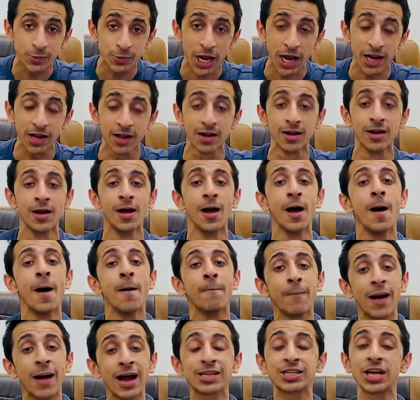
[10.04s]
channel.
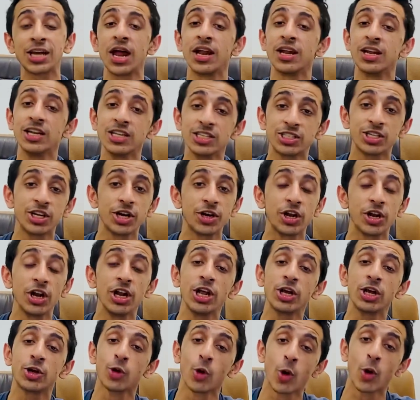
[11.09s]
My channel is literally
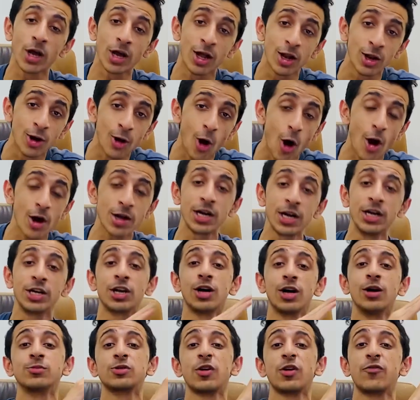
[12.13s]
growing a lot in
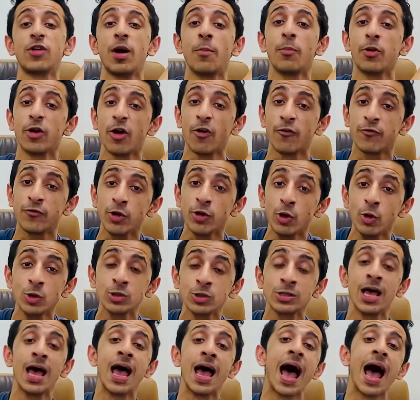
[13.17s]
terms of number of views